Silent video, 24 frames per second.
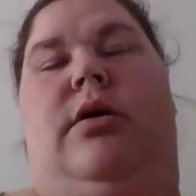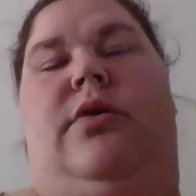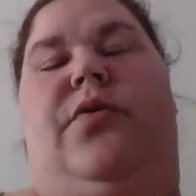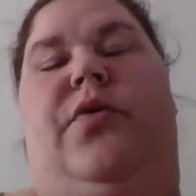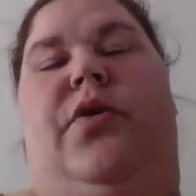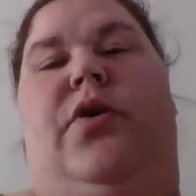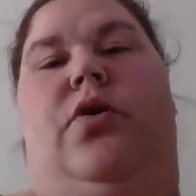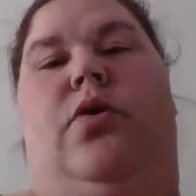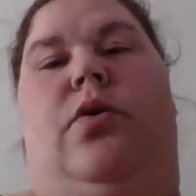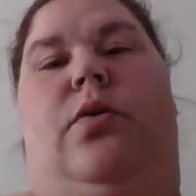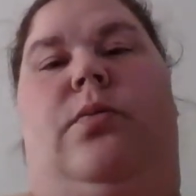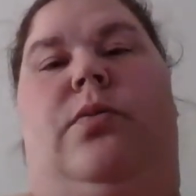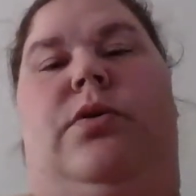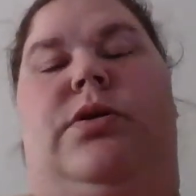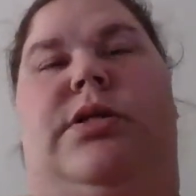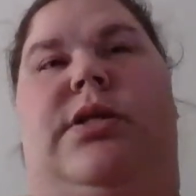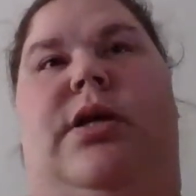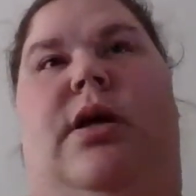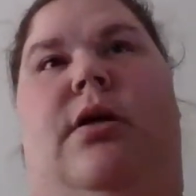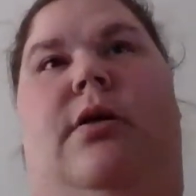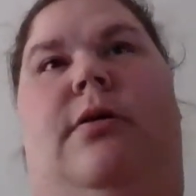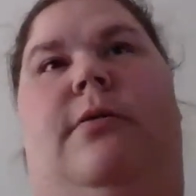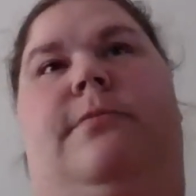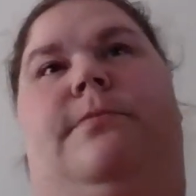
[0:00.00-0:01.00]
than normal
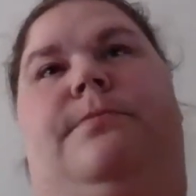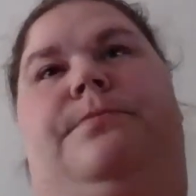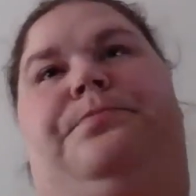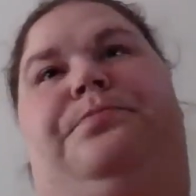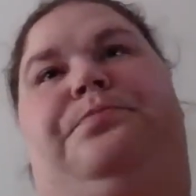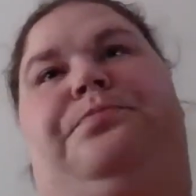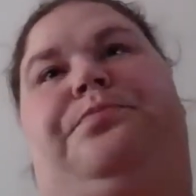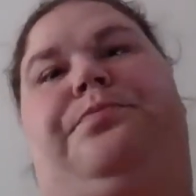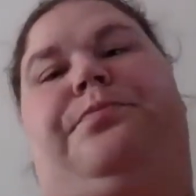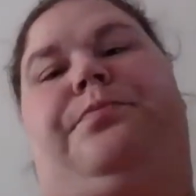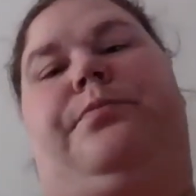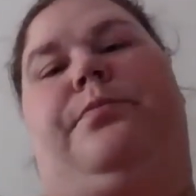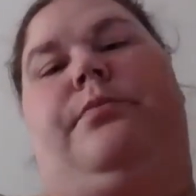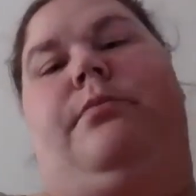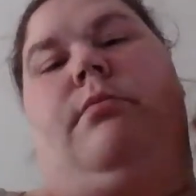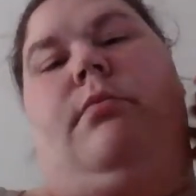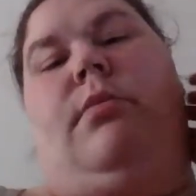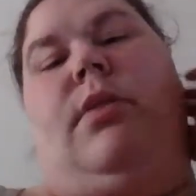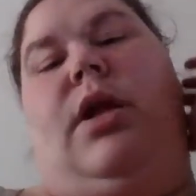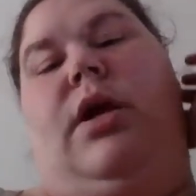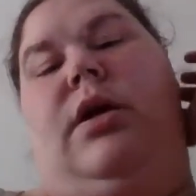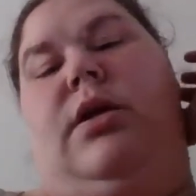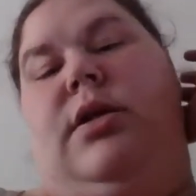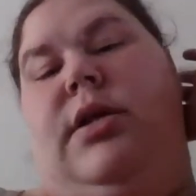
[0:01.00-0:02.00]
salt.
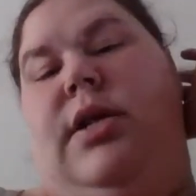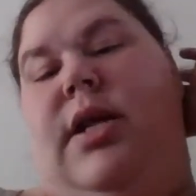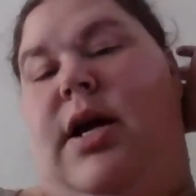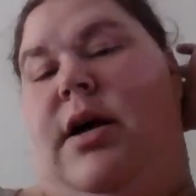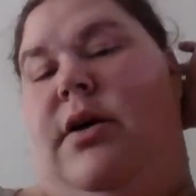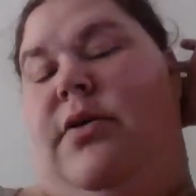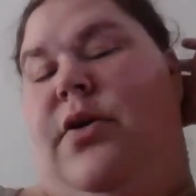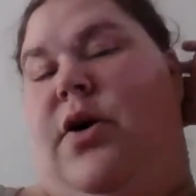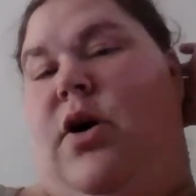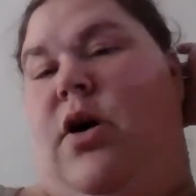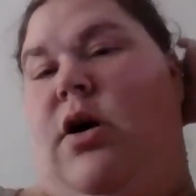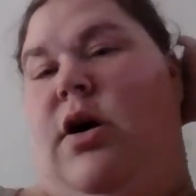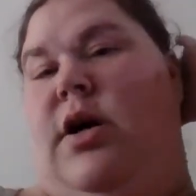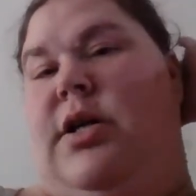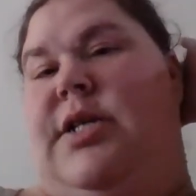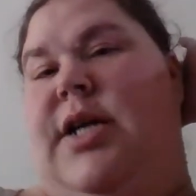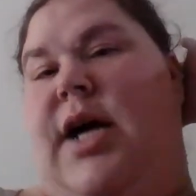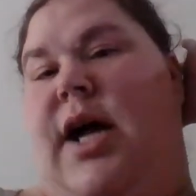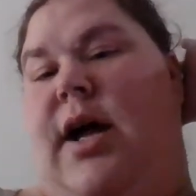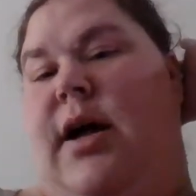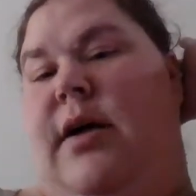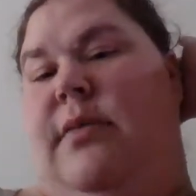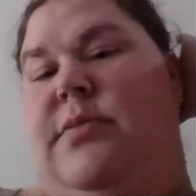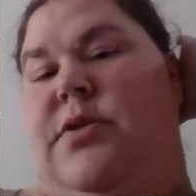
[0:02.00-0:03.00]
Now, there are
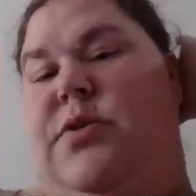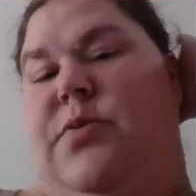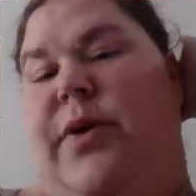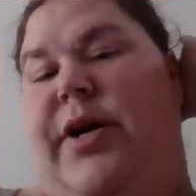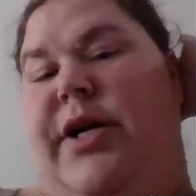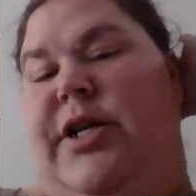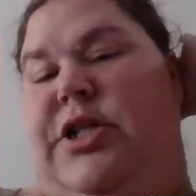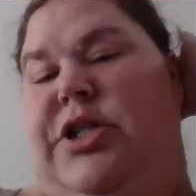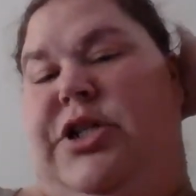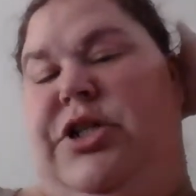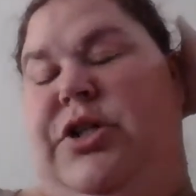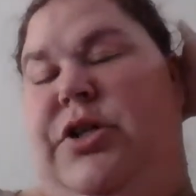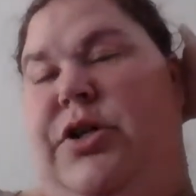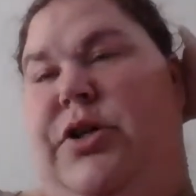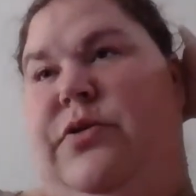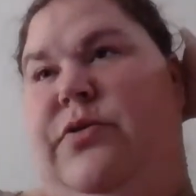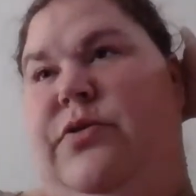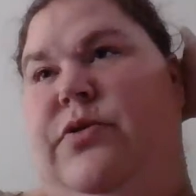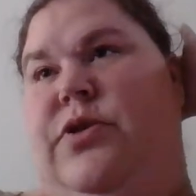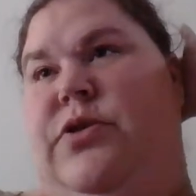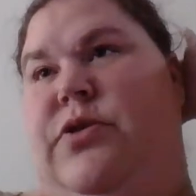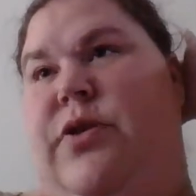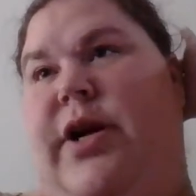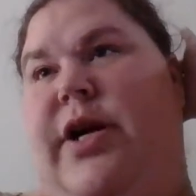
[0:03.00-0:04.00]
times where I do
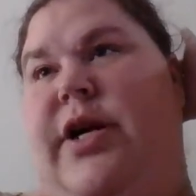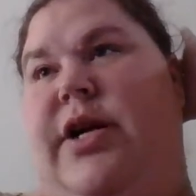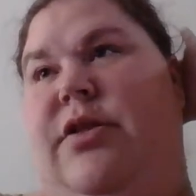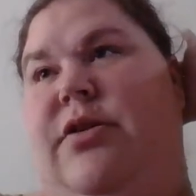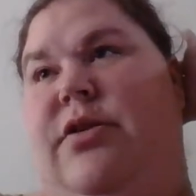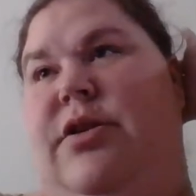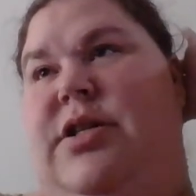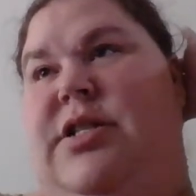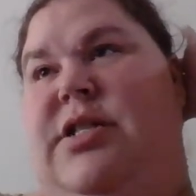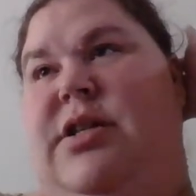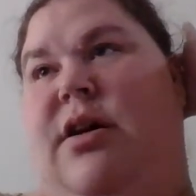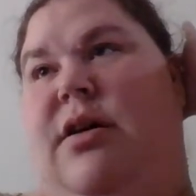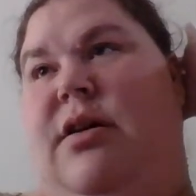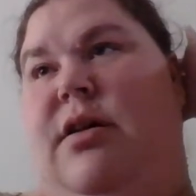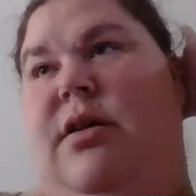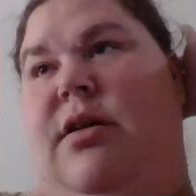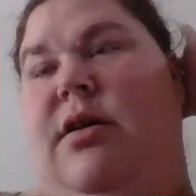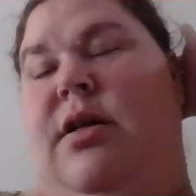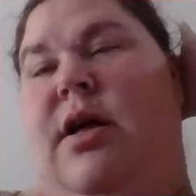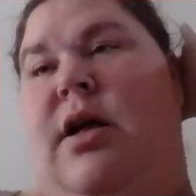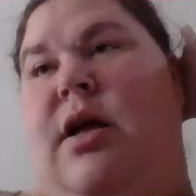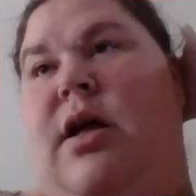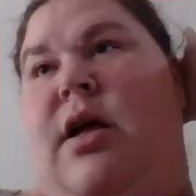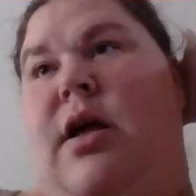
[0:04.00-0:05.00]
use regular
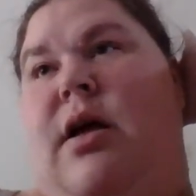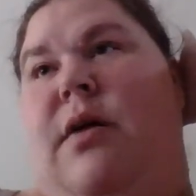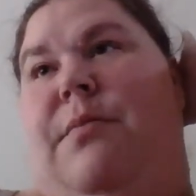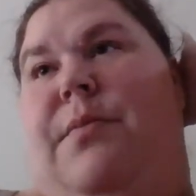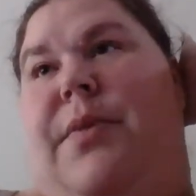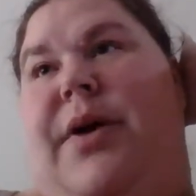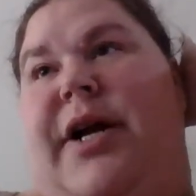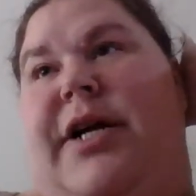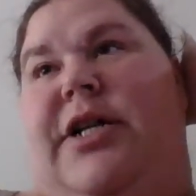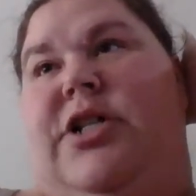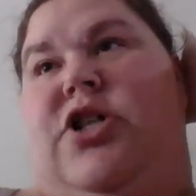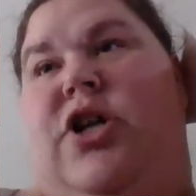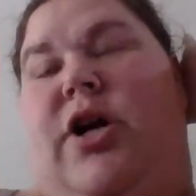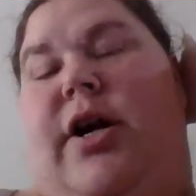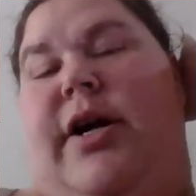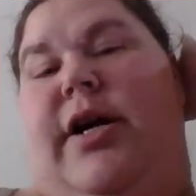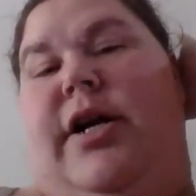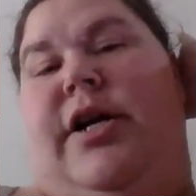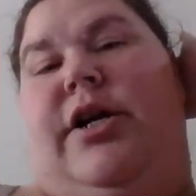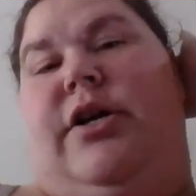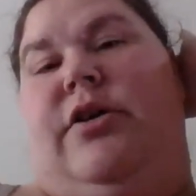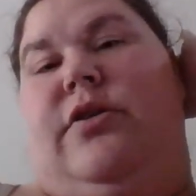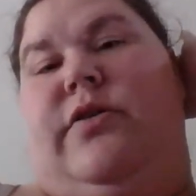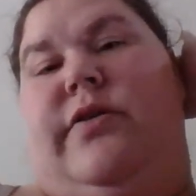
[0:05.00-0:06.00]
salt, but I try
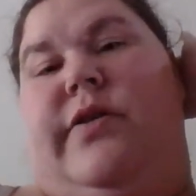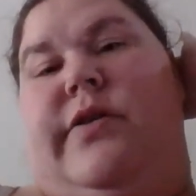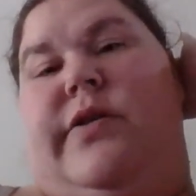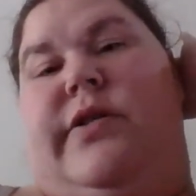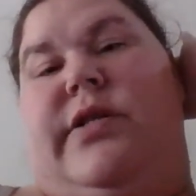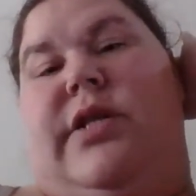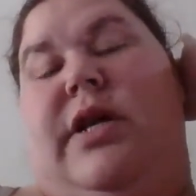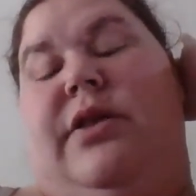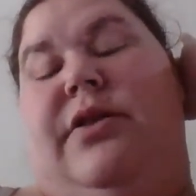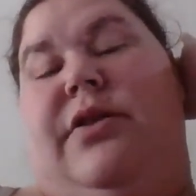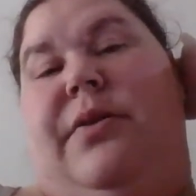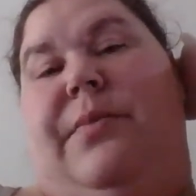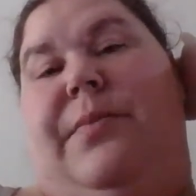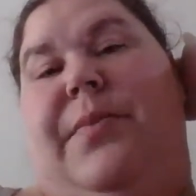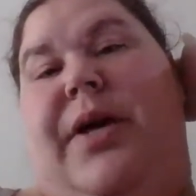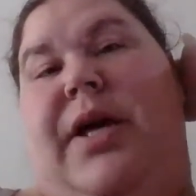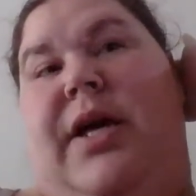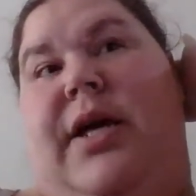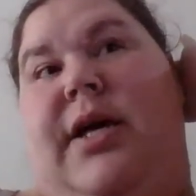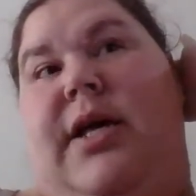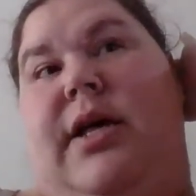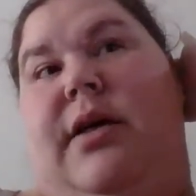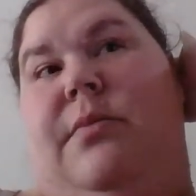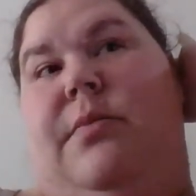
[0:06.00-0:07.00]
to use the
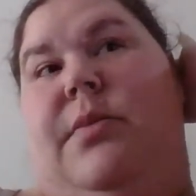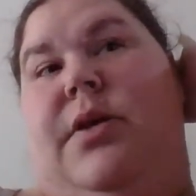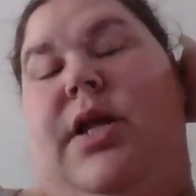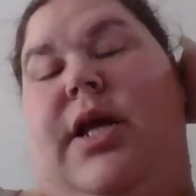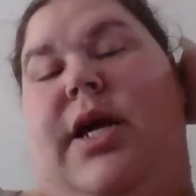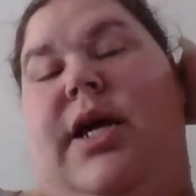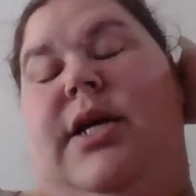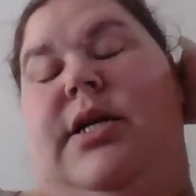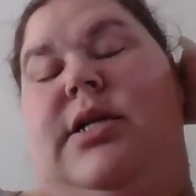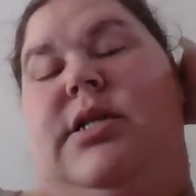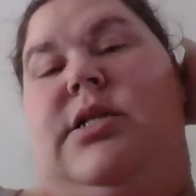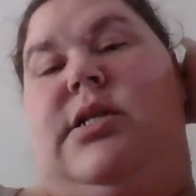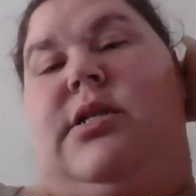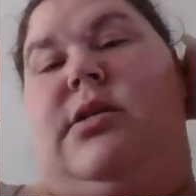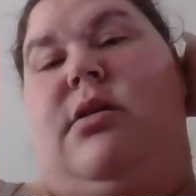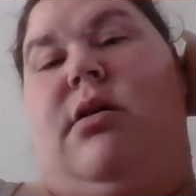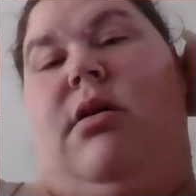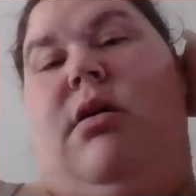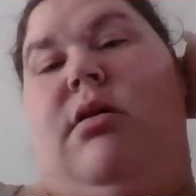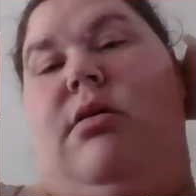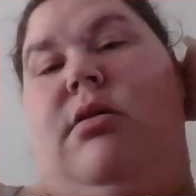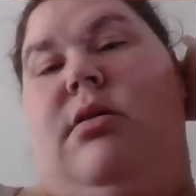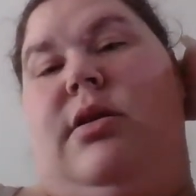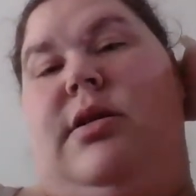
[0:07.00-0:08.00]
pink Himalayan
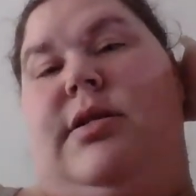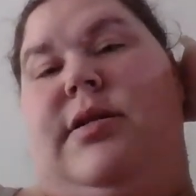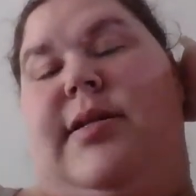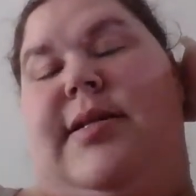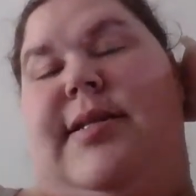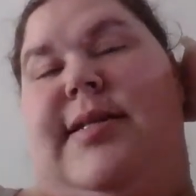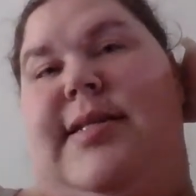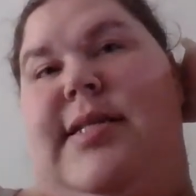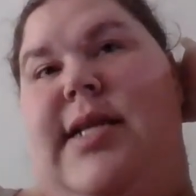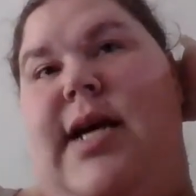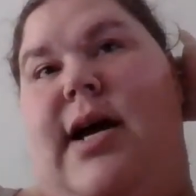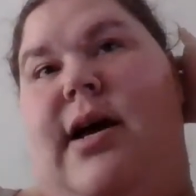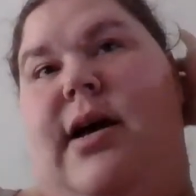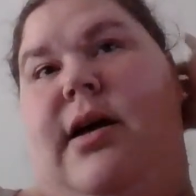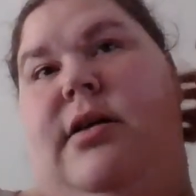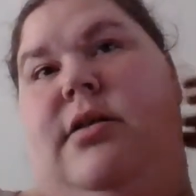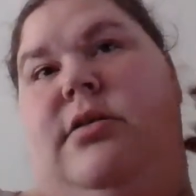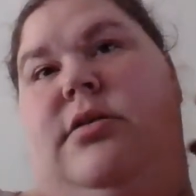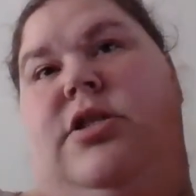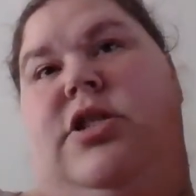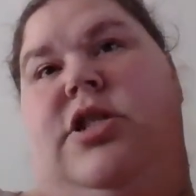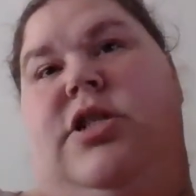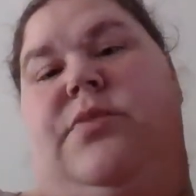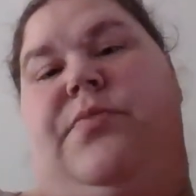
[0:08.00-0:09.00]
salt
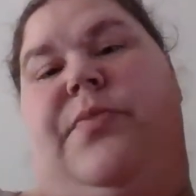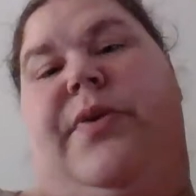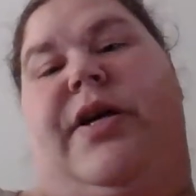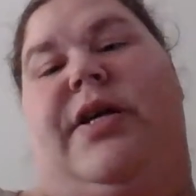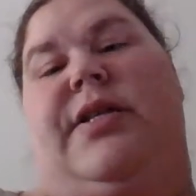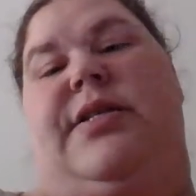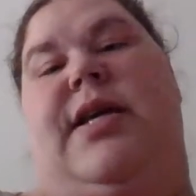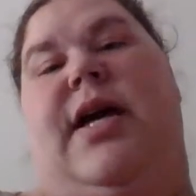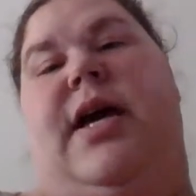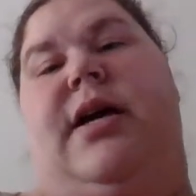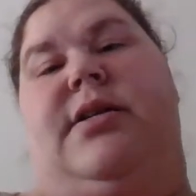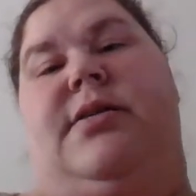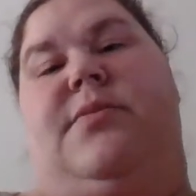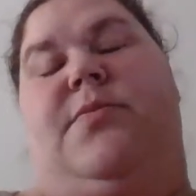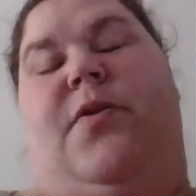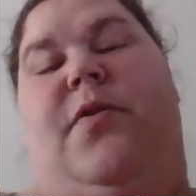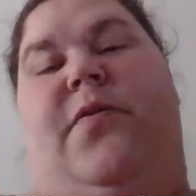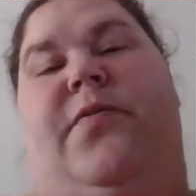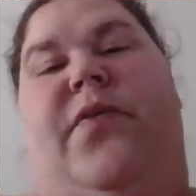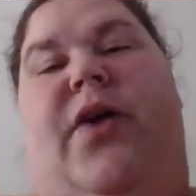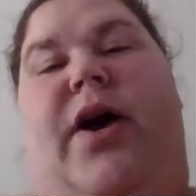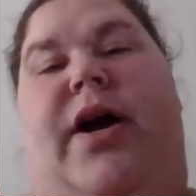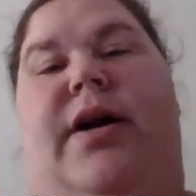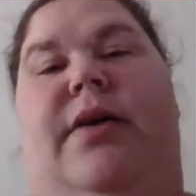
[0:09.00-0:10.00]
instead just because it has
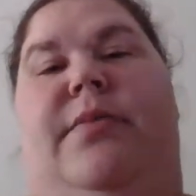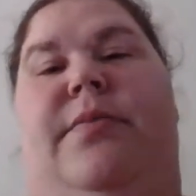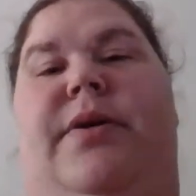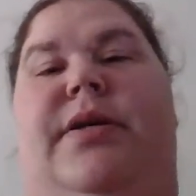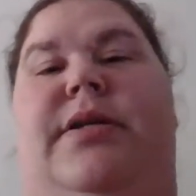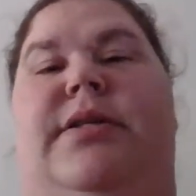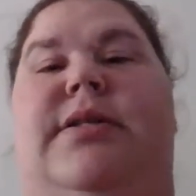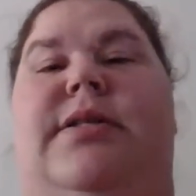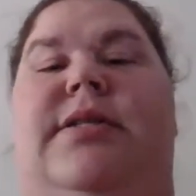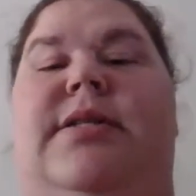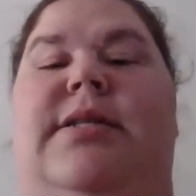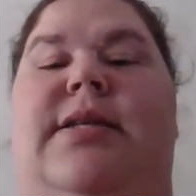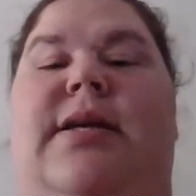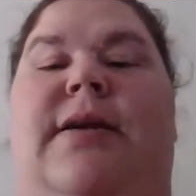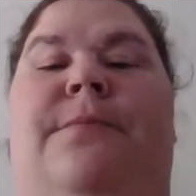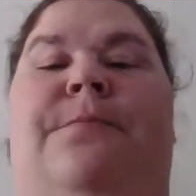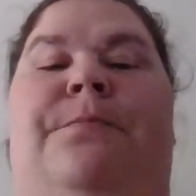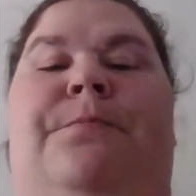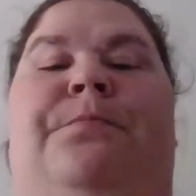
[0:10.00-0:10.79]
more vitamins.